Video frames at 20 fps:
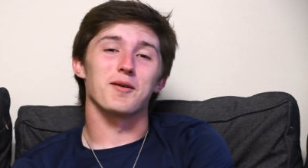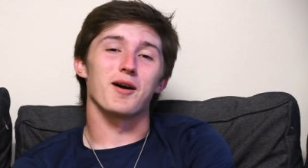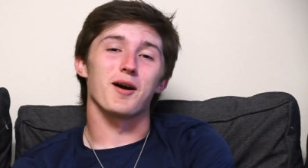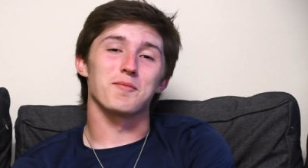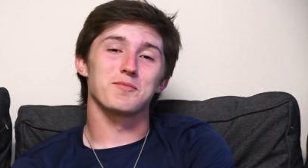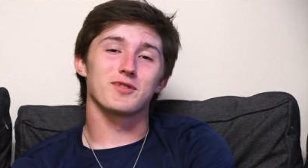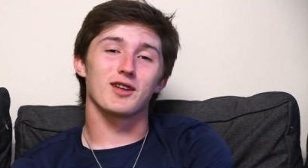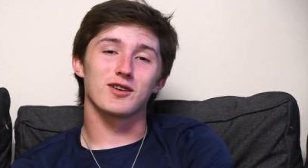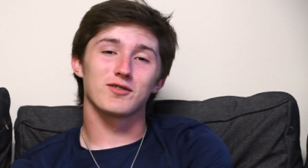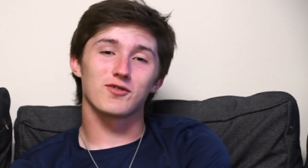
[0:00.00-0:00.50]

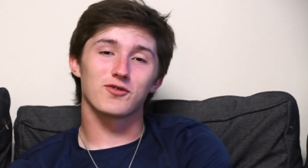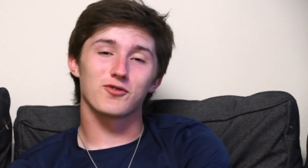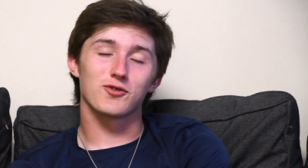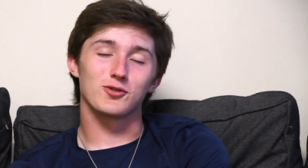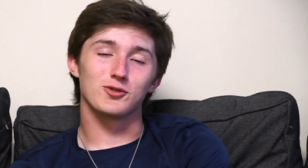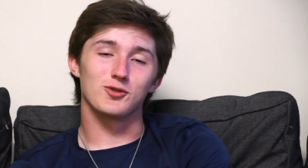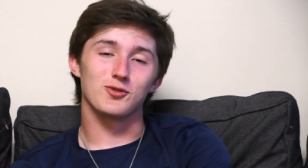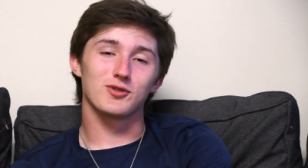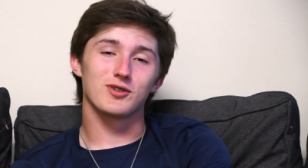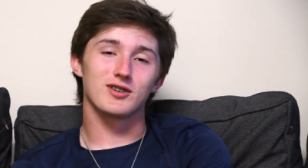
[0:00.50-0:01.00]
I'm thankful for
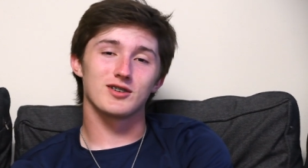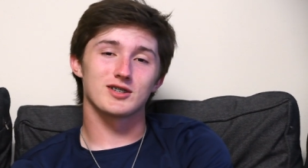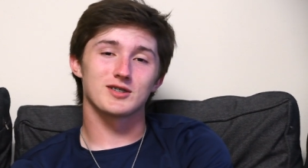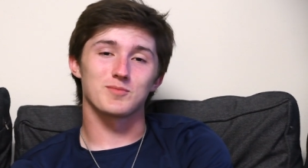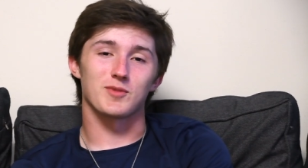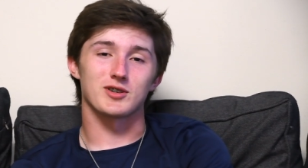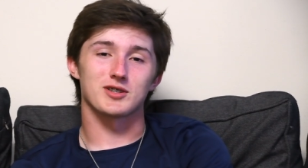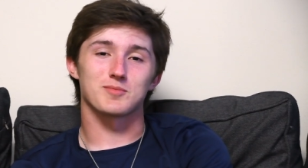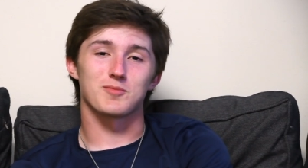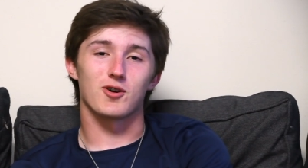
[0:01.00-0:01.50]
Lucas,
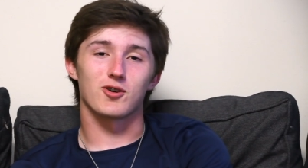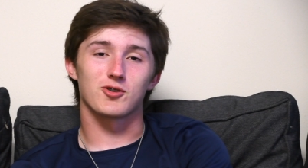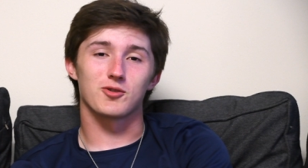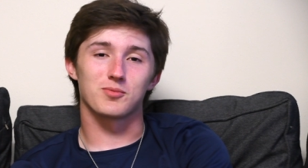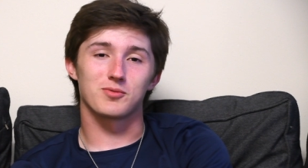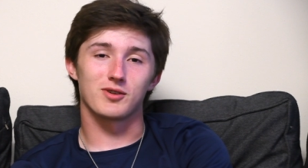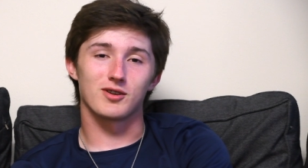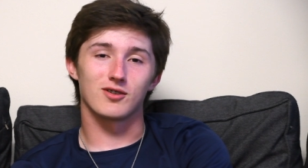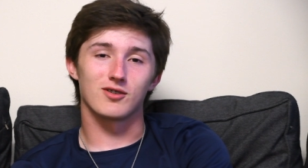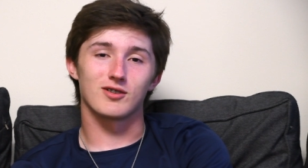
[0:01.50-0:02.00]
my small
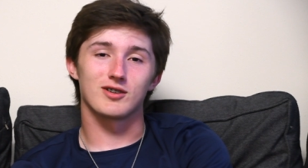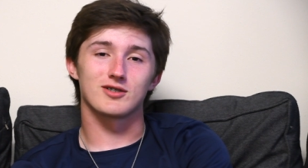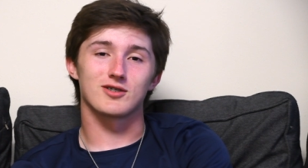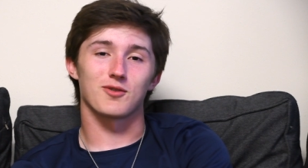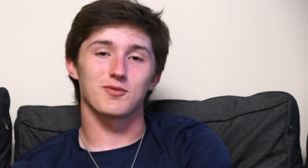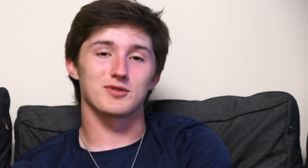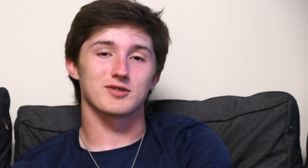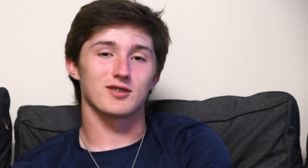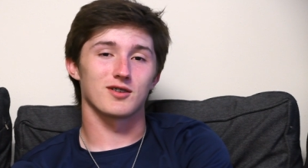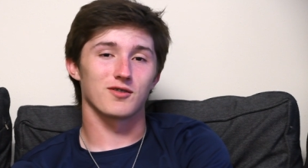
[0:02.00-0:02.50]
group leader. He's
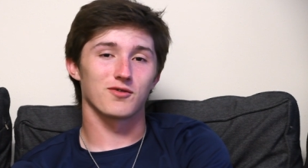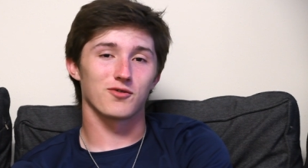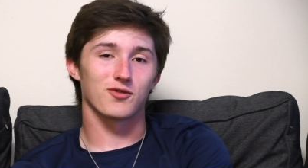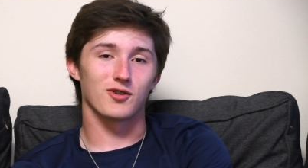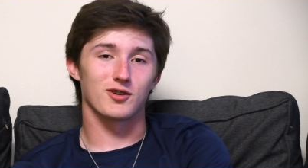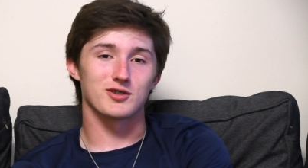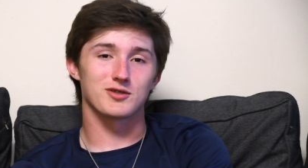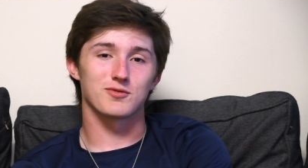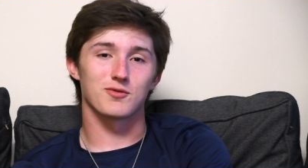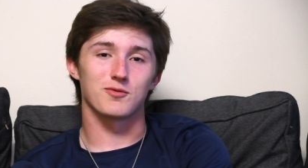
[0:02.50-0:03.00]
always there for
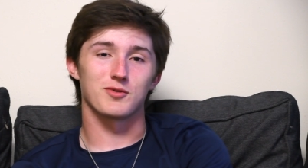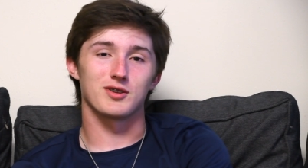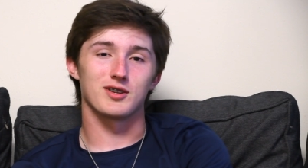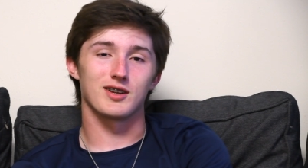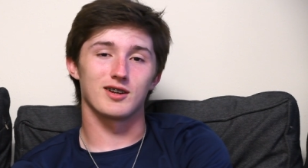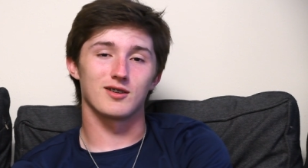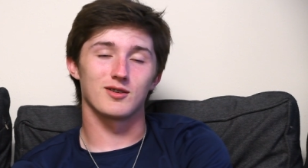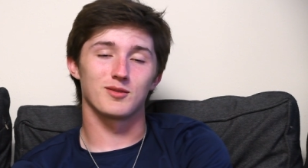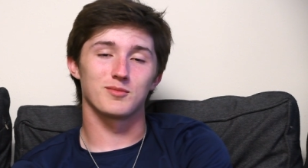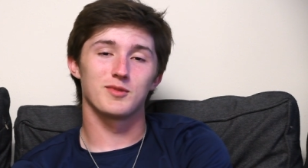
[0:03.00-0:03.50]
us when we
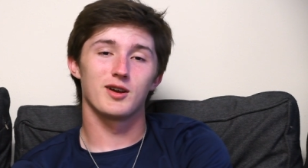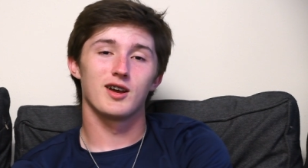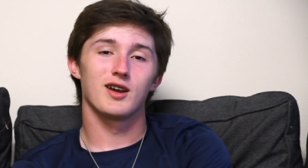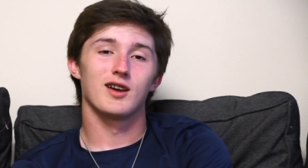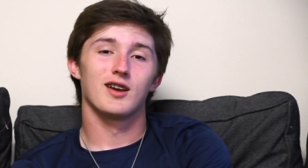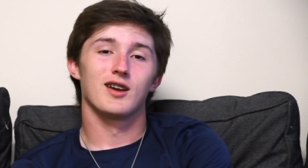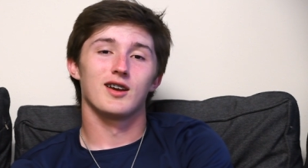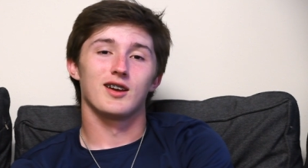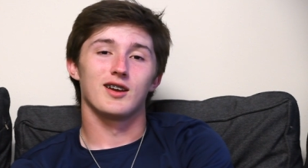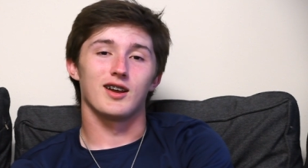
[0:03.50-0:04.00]
need him,
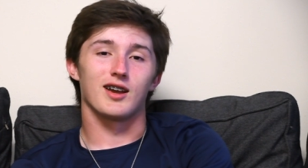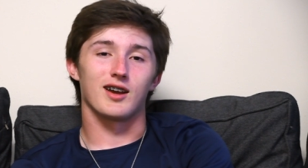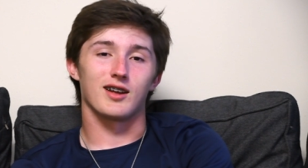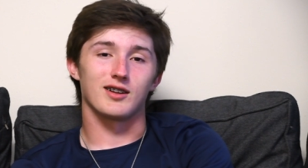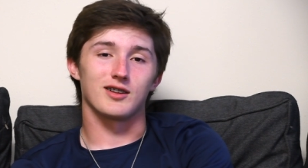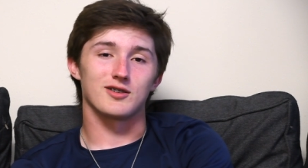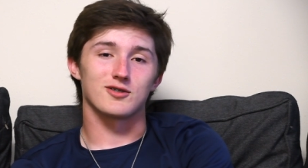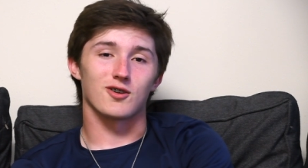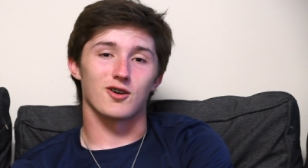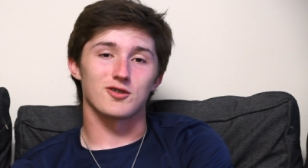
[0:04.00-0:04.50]
and
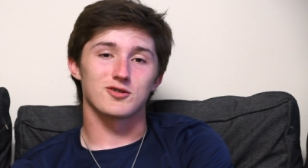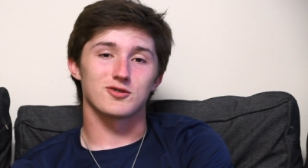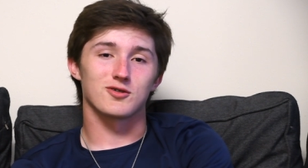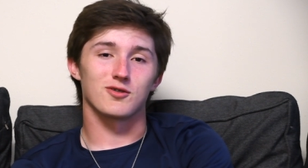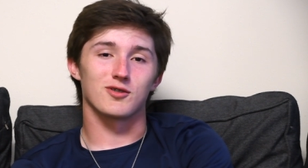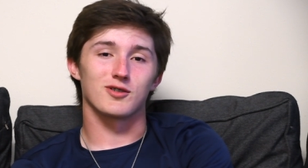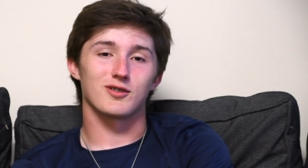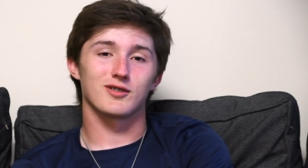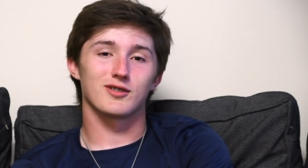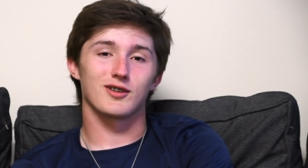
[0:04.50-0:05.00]
he's
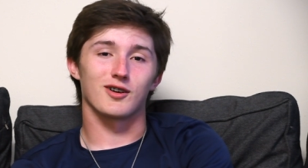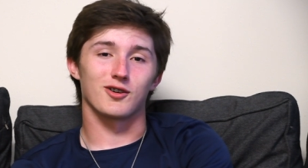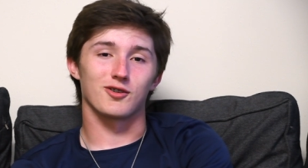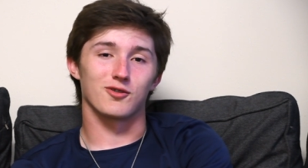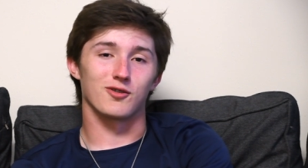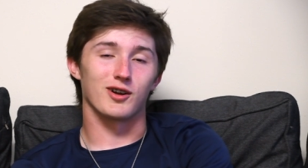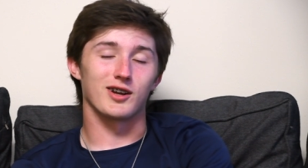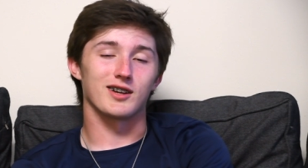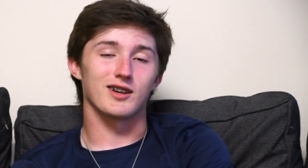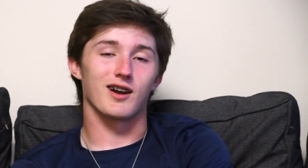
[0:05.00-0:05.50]
also a
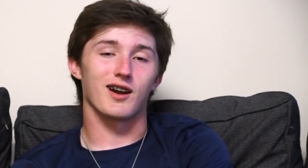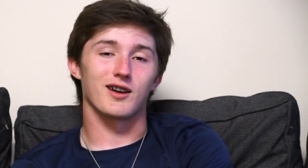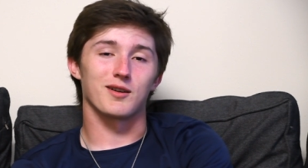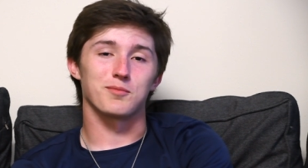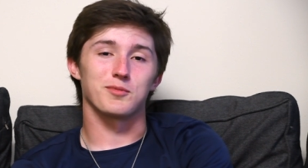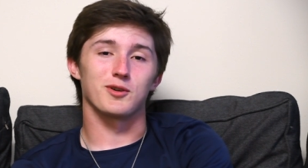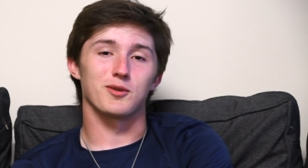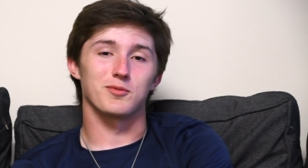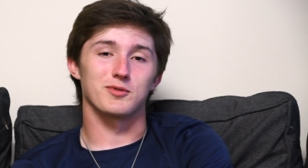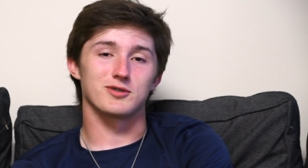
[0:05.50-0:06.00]
great guy to
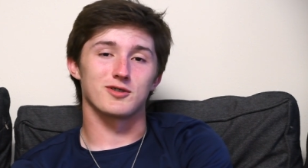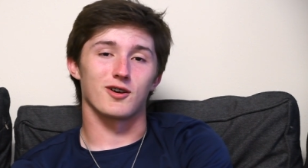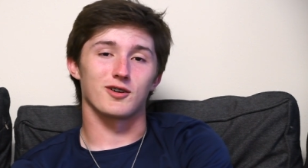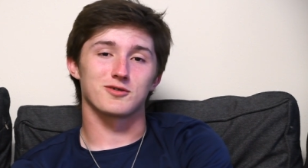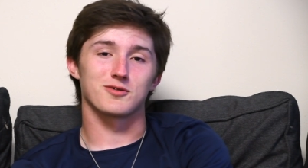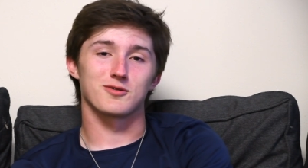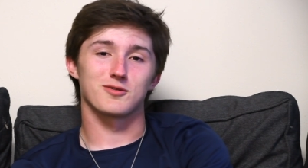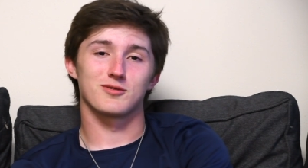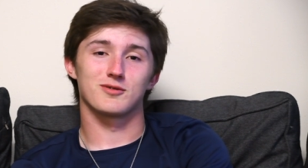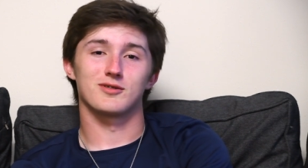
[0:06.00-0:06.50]
be able to talk
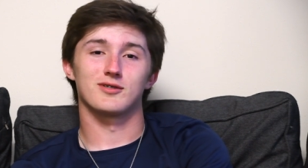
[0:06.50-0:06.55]
to.